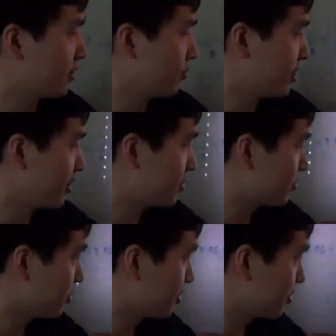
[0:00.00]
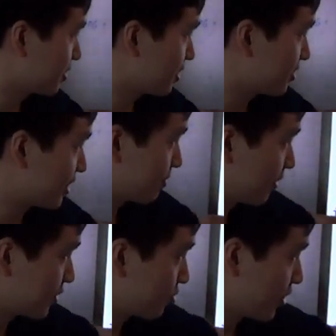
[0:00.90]
We need to use the sum
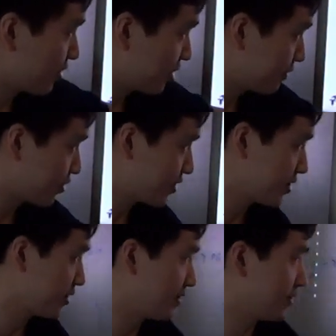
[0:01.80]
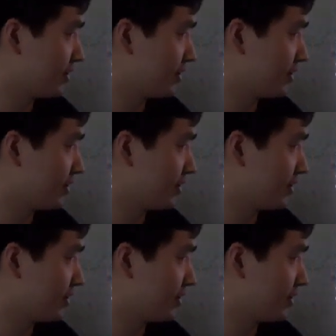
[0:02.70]
of square differences.